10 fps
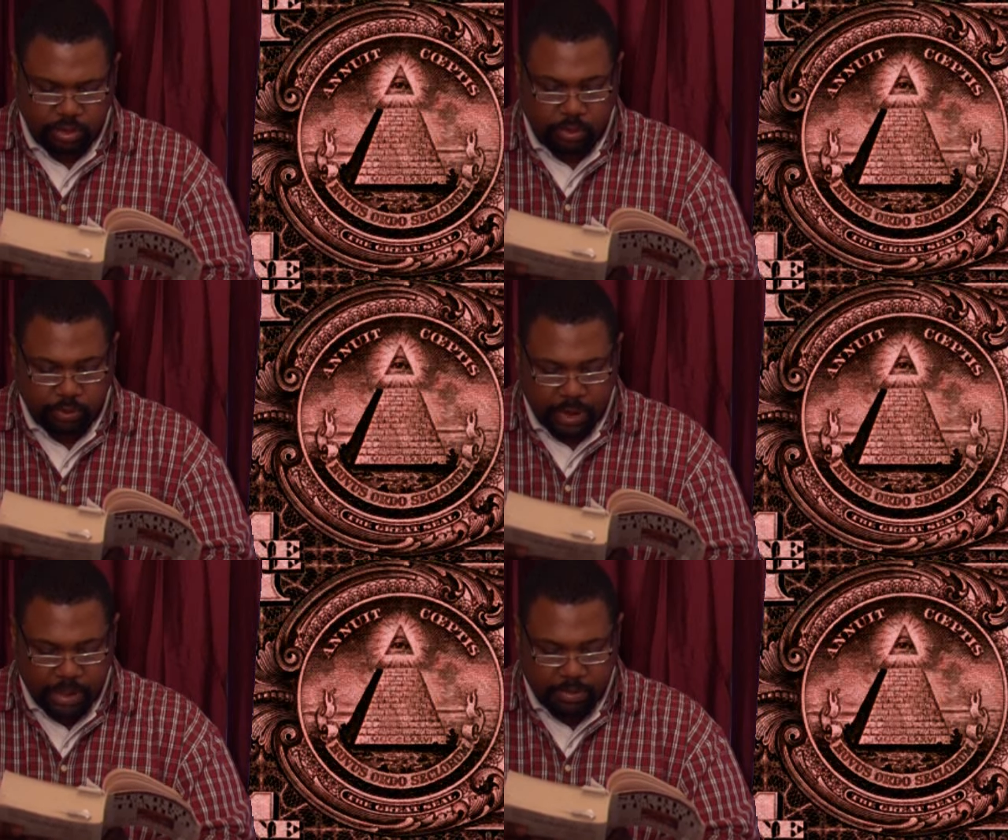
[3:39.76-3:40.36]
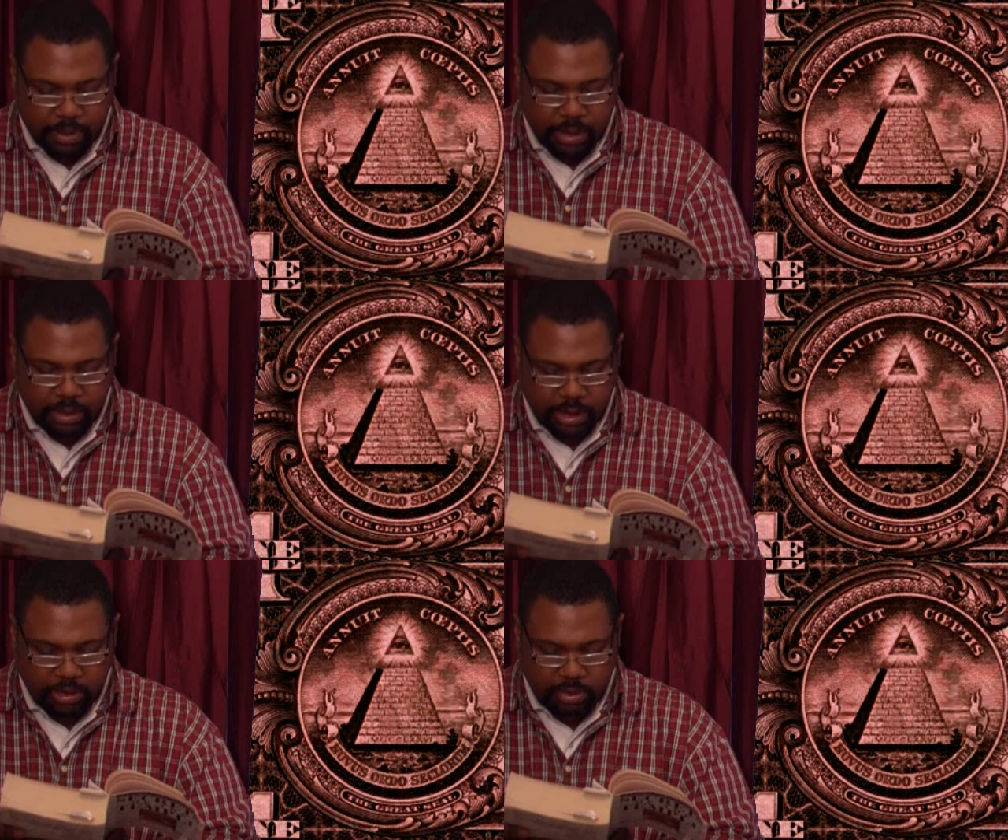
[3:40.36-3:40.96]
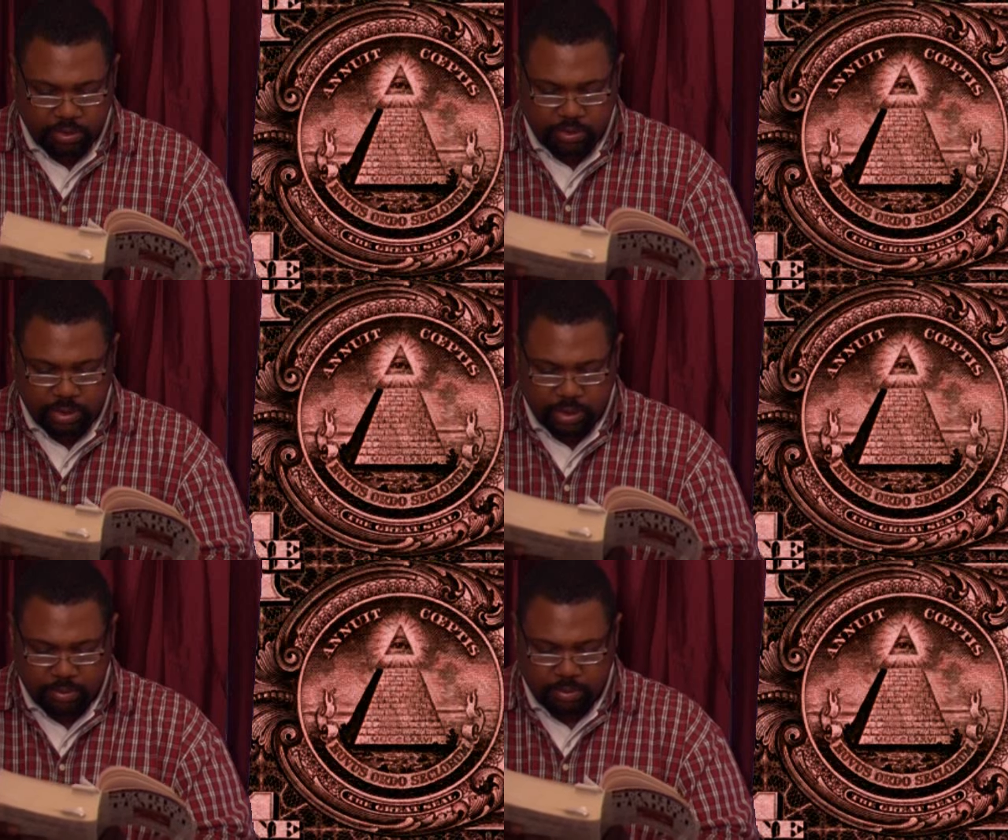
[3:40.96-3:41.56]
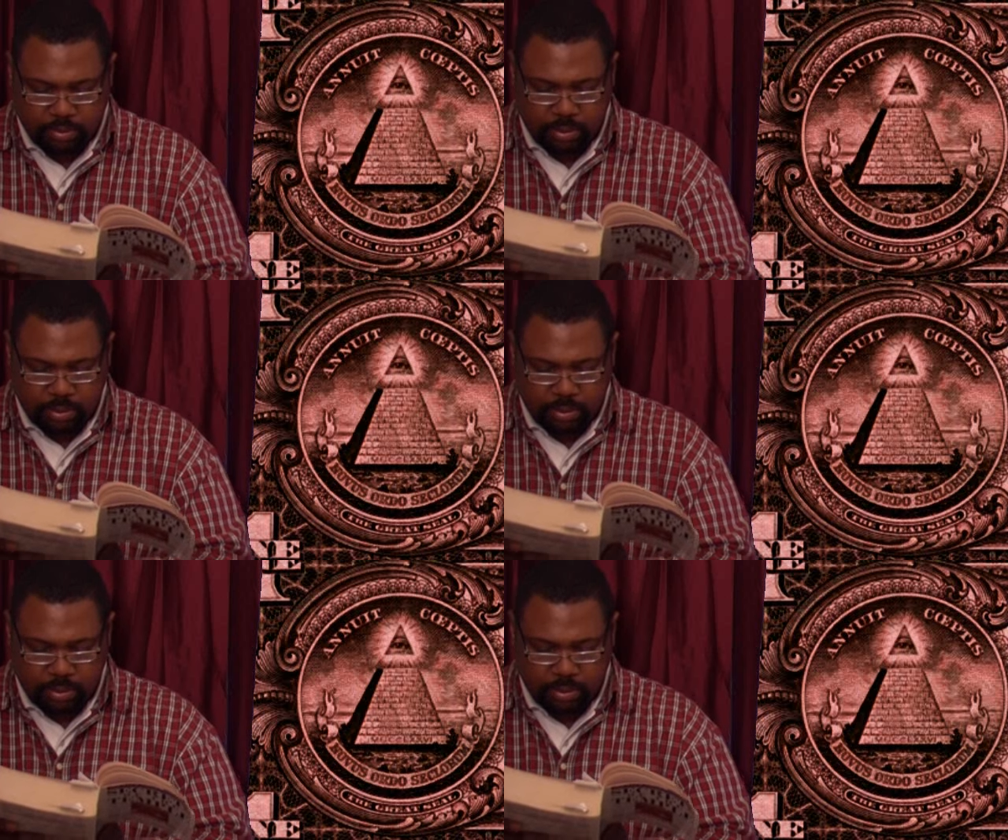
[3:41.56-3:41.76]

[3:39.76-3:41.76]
To create money and use it,